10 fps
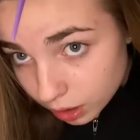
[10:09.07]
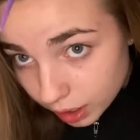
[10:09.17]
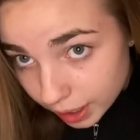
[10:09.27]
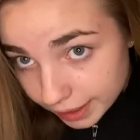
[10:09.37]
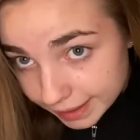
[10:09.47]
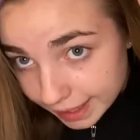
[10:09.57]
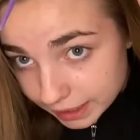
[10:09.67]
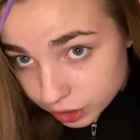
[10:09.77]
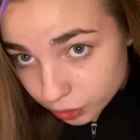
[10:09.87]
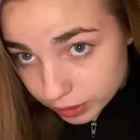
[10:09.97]
Again,
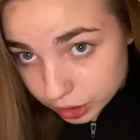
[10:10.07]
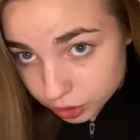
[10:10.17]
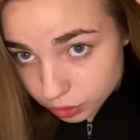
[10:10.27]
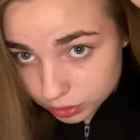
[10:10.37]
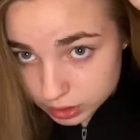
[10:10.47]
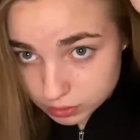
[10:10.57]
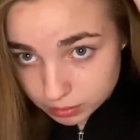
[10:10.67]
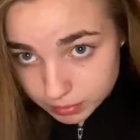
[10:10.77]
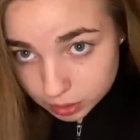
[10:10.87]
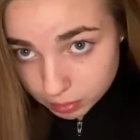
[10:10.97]
you can do this with the
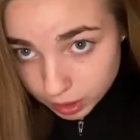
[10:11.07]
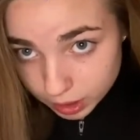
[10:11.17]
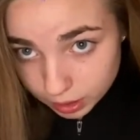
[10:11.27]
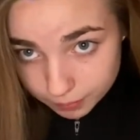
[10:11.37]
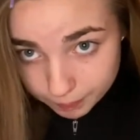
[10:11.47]
middle part.